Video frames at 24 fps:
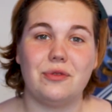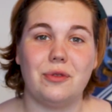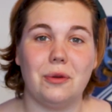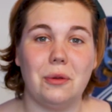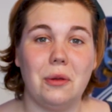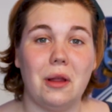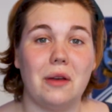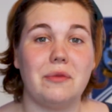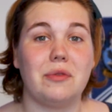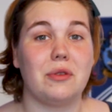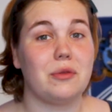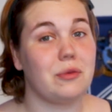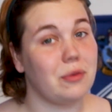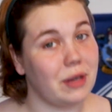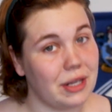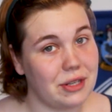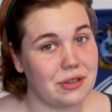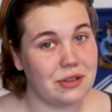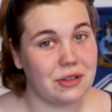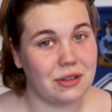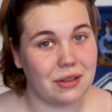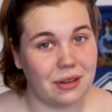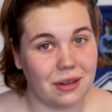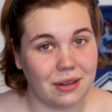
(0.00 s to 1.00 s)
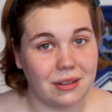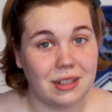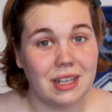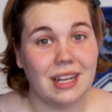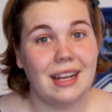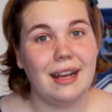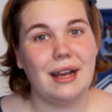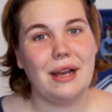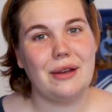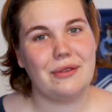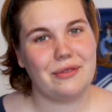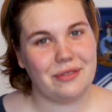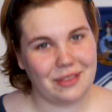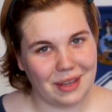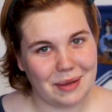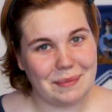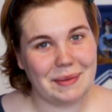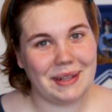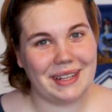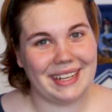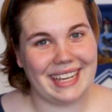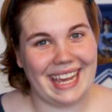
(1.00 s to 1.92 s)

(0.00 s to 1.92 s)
full of original female